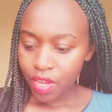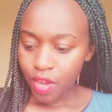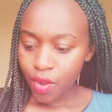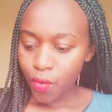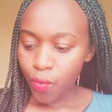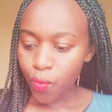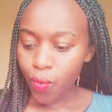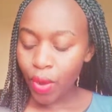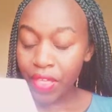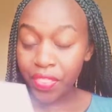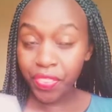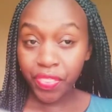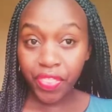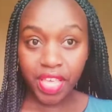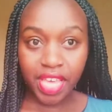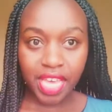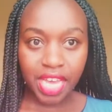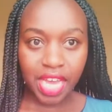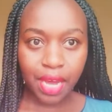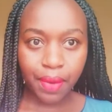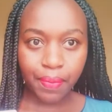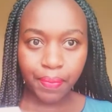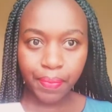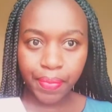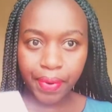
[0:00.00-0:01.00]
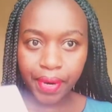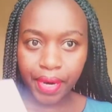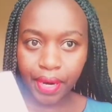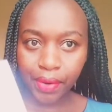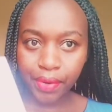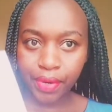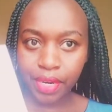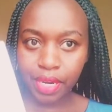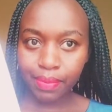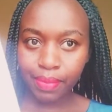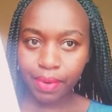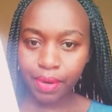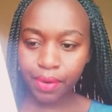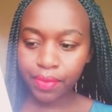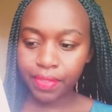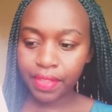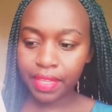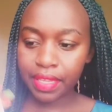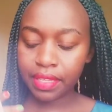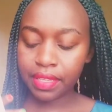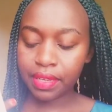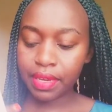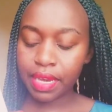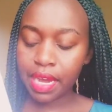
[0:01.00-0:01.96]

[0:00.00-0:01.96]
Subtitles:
one thing I'm proud about this